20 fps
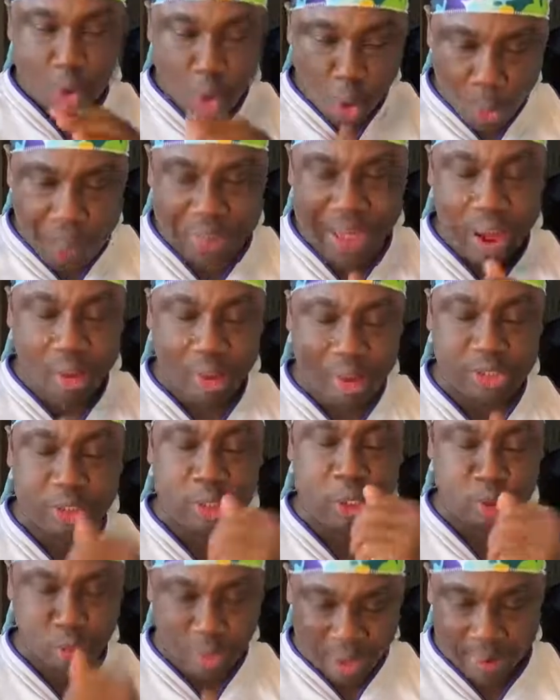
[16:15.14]
Obia wa
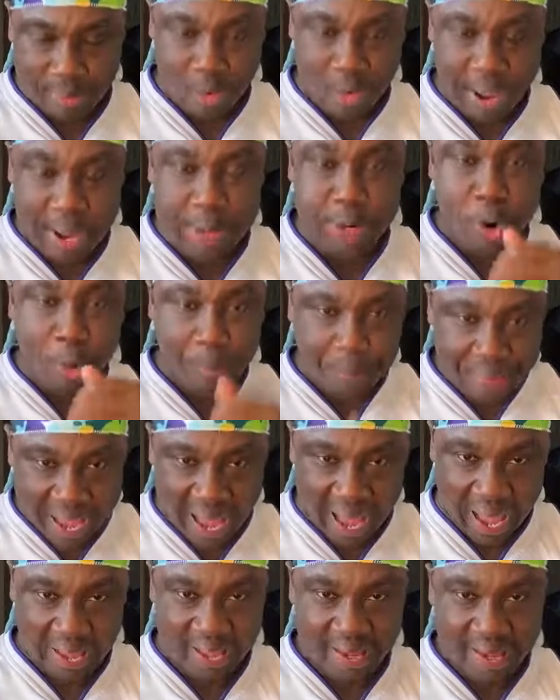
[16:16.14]
subscribe and you
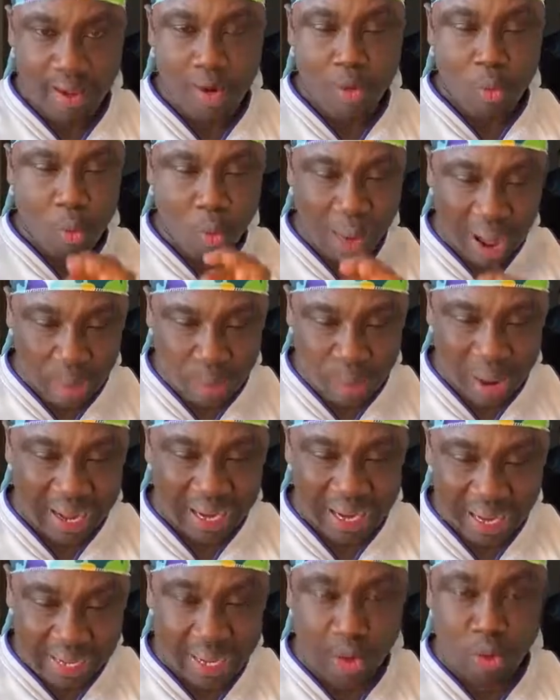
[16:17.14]
obia.
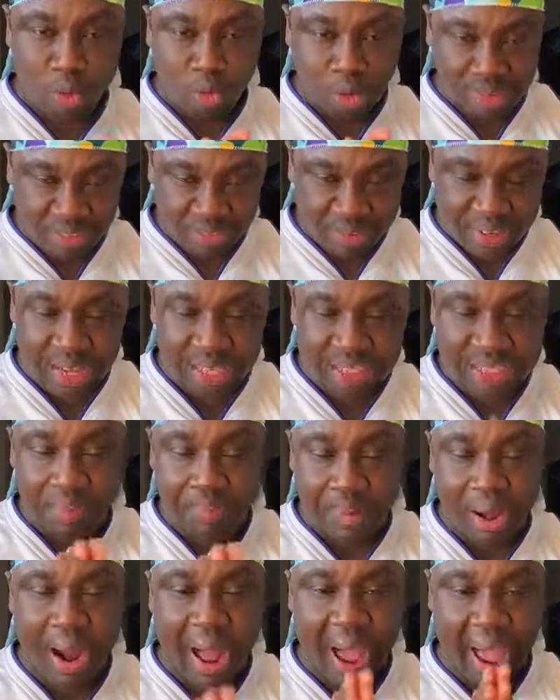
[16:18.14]
What click on
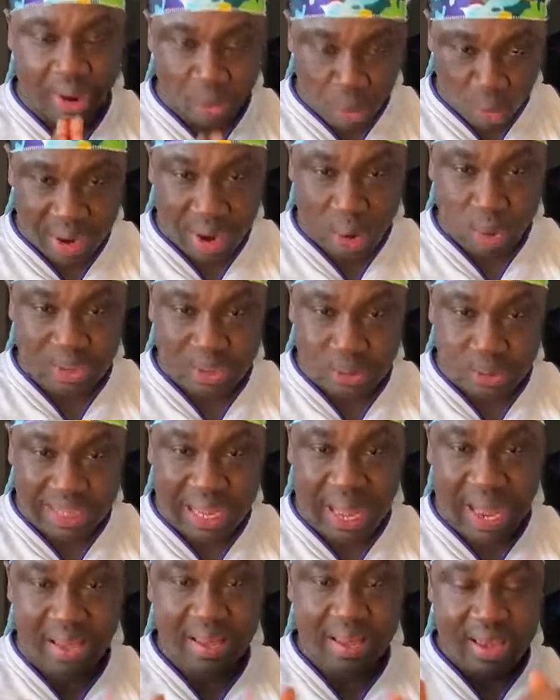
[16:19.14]
notification bell icon with
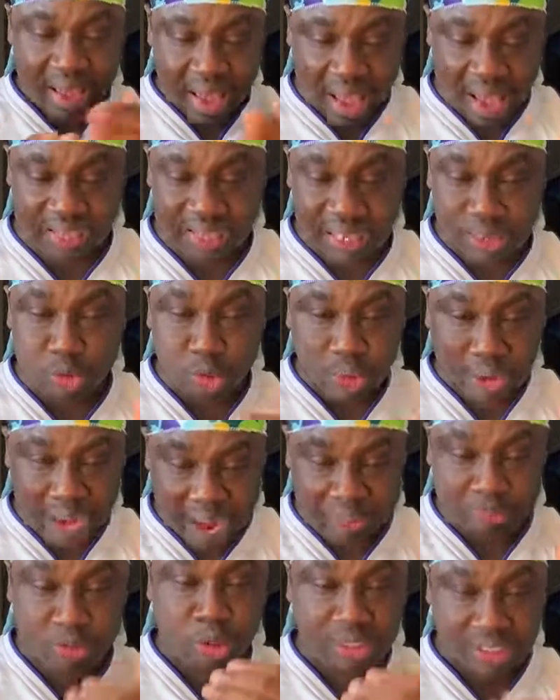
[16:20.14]
munya access to
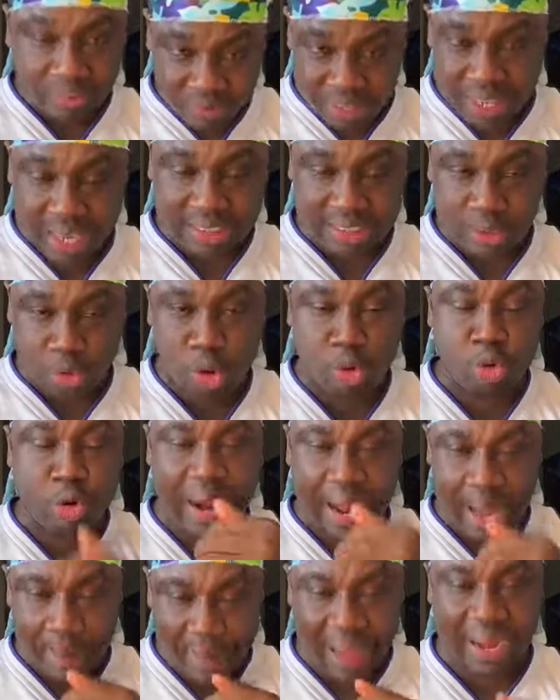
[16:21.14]
live notification or
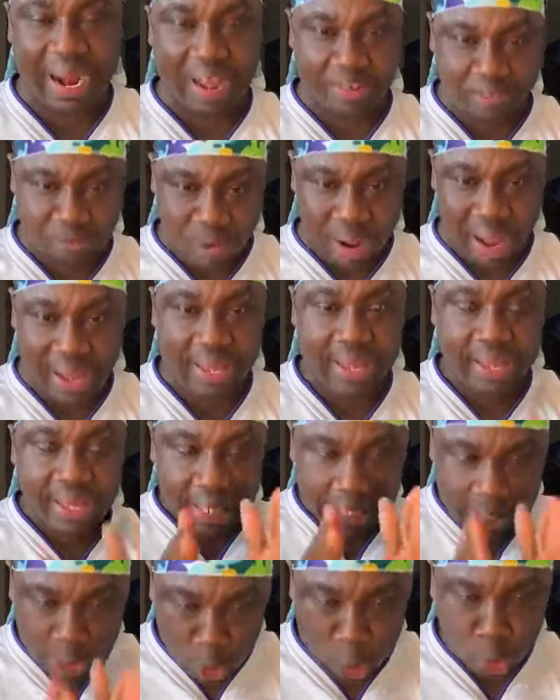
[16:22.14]
no na ever live wa
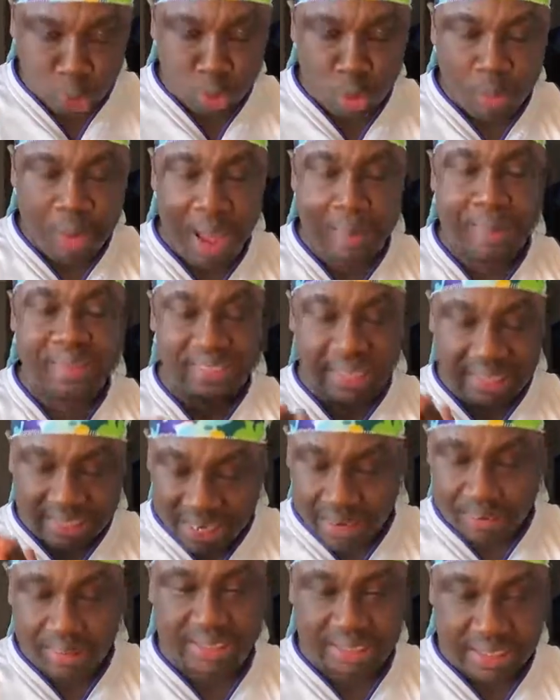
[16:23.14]
YouTube ever
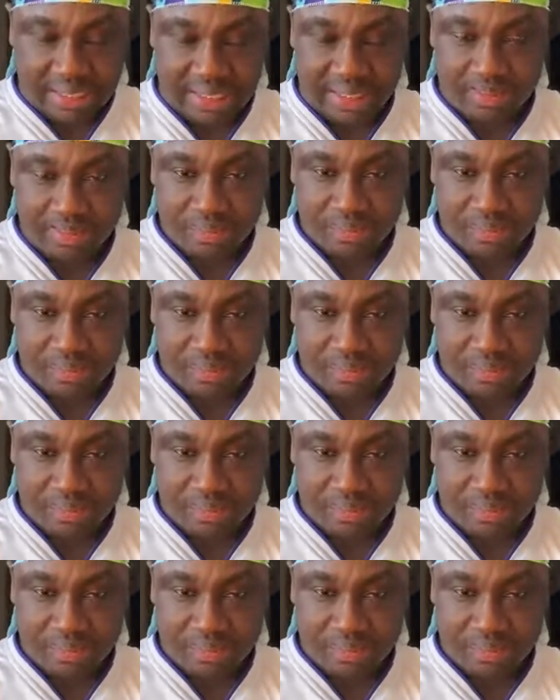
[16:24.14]
sending the message.